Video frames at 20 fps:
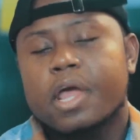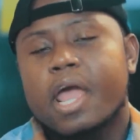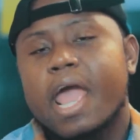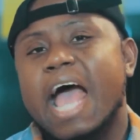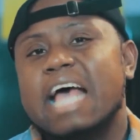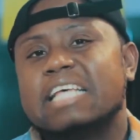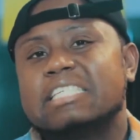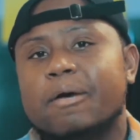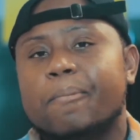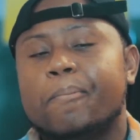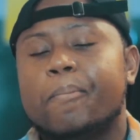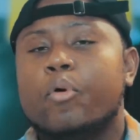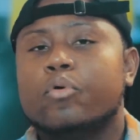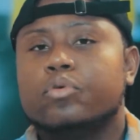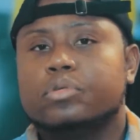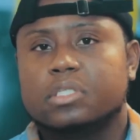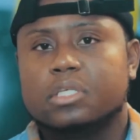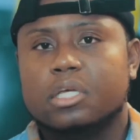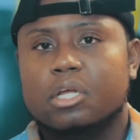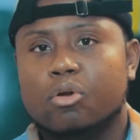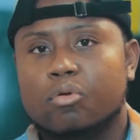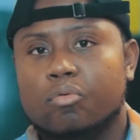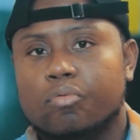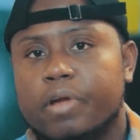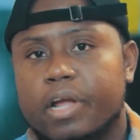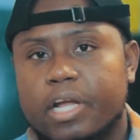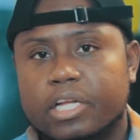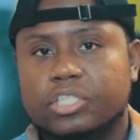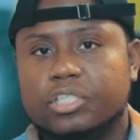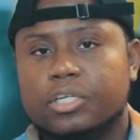As opposed to the
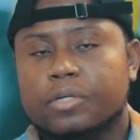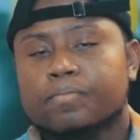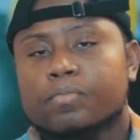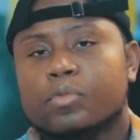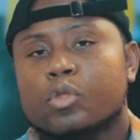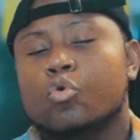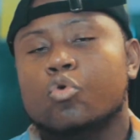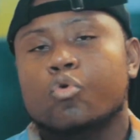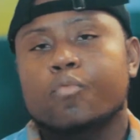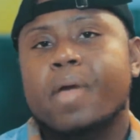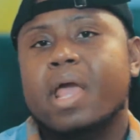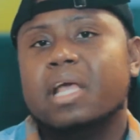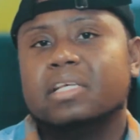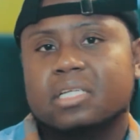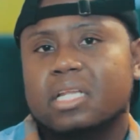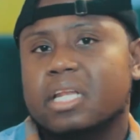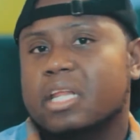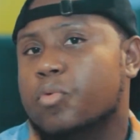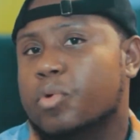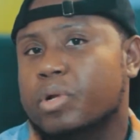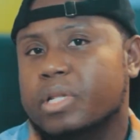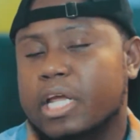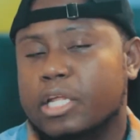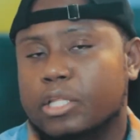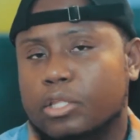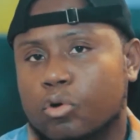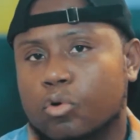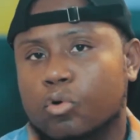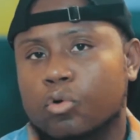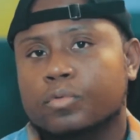rich, who basically what they
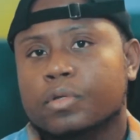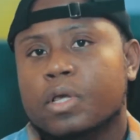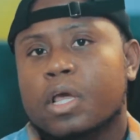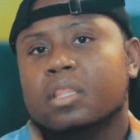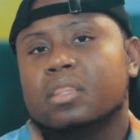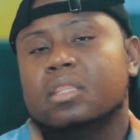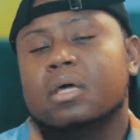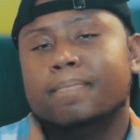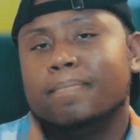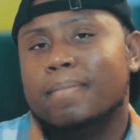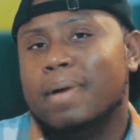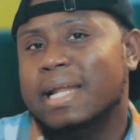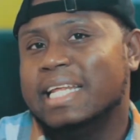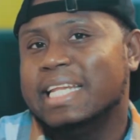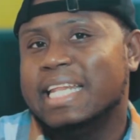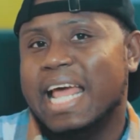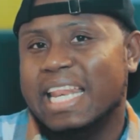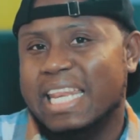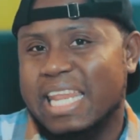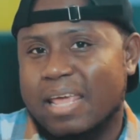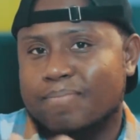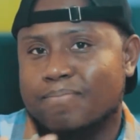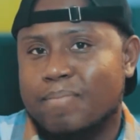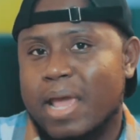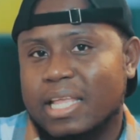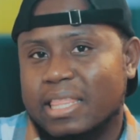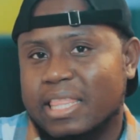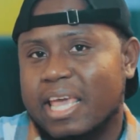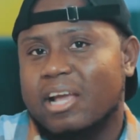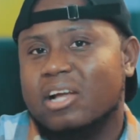do, the money that they
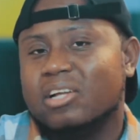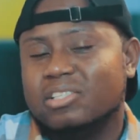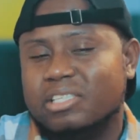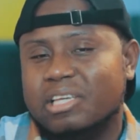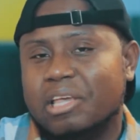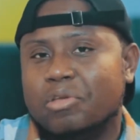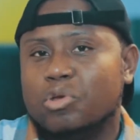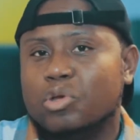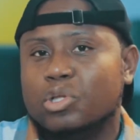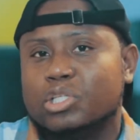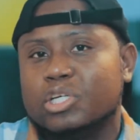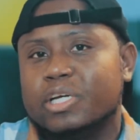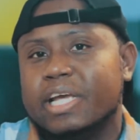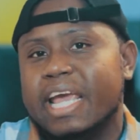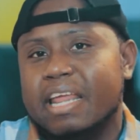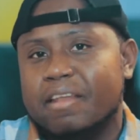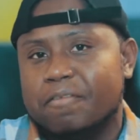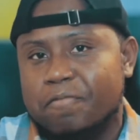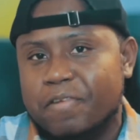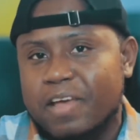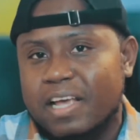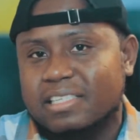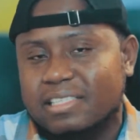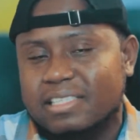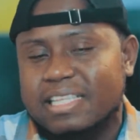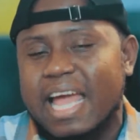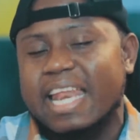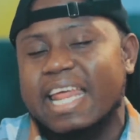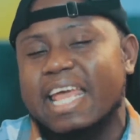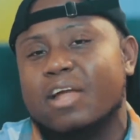make, they continue to invest
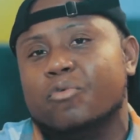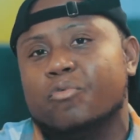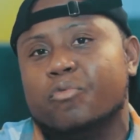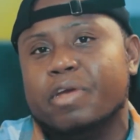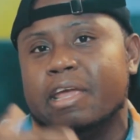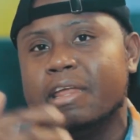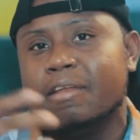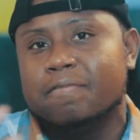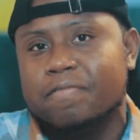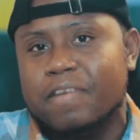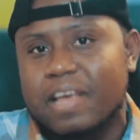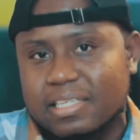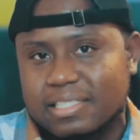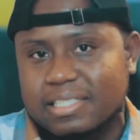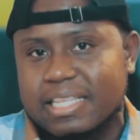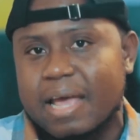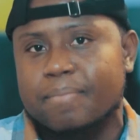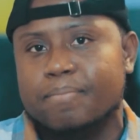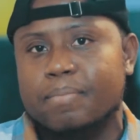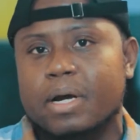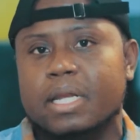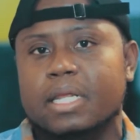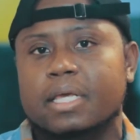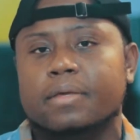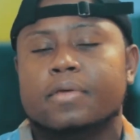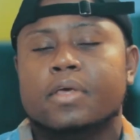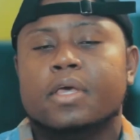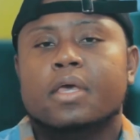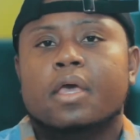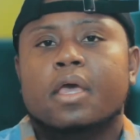that and reinvest that
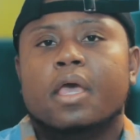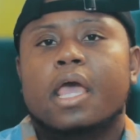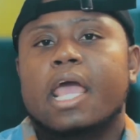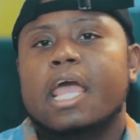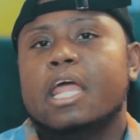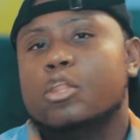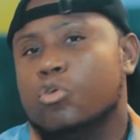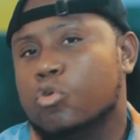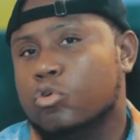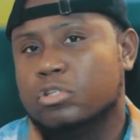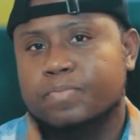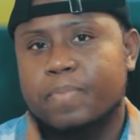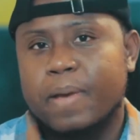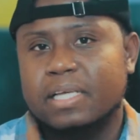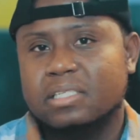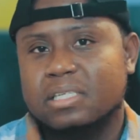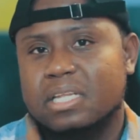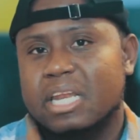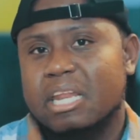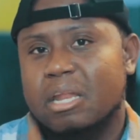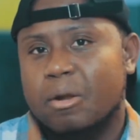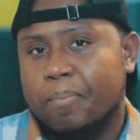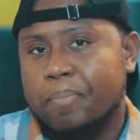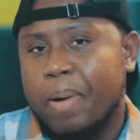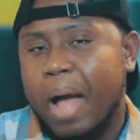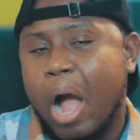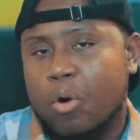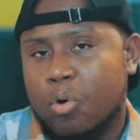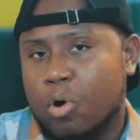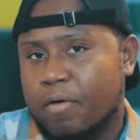money and use basically the
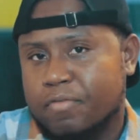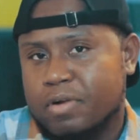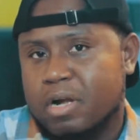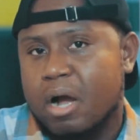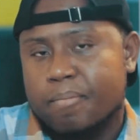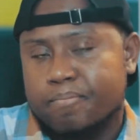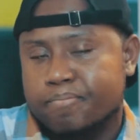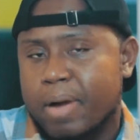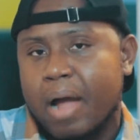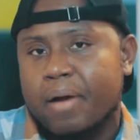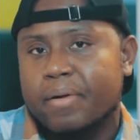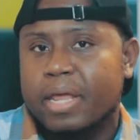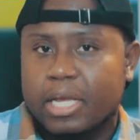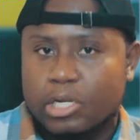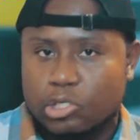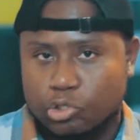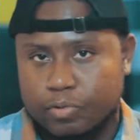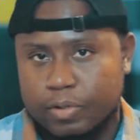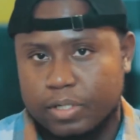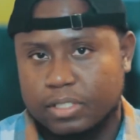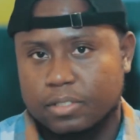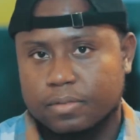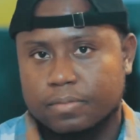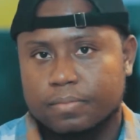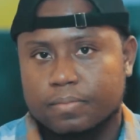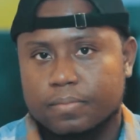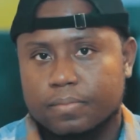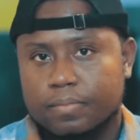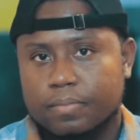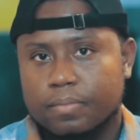power of compound interest.
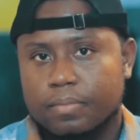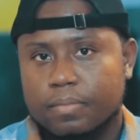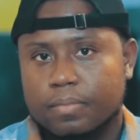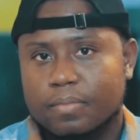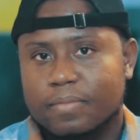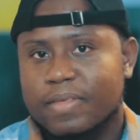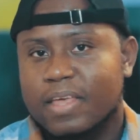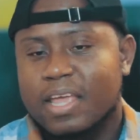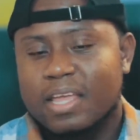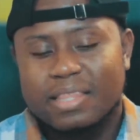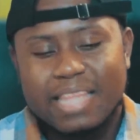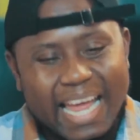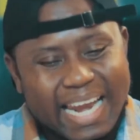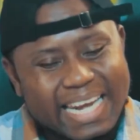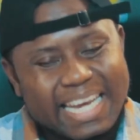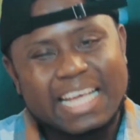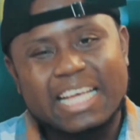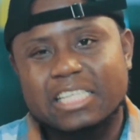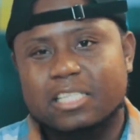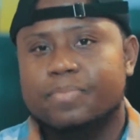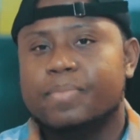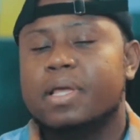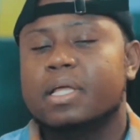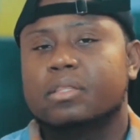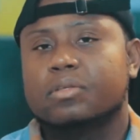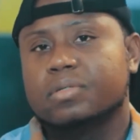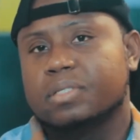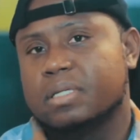That leads me into